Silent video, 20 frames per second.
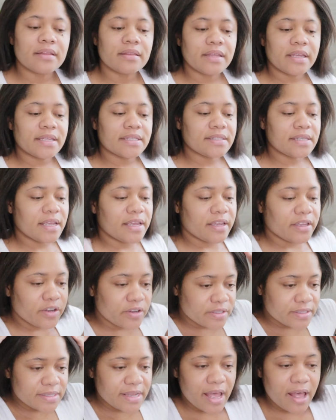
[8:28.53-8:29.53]
they say
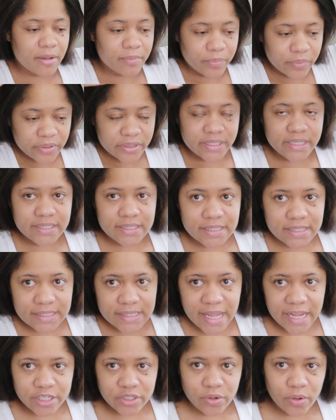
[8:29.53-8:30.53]
your scalp releases
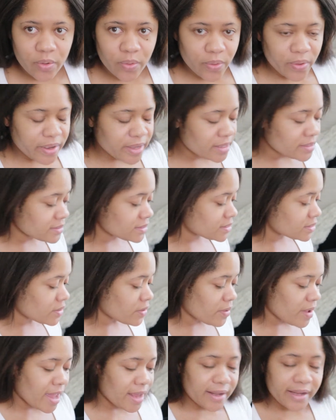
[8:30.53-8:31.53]
natural oil,
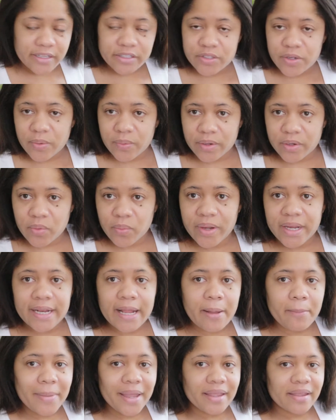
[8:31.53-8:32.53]
so, and I don't want to weigh
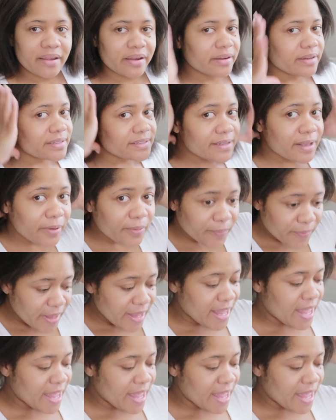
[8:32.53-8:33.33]
down my hair, so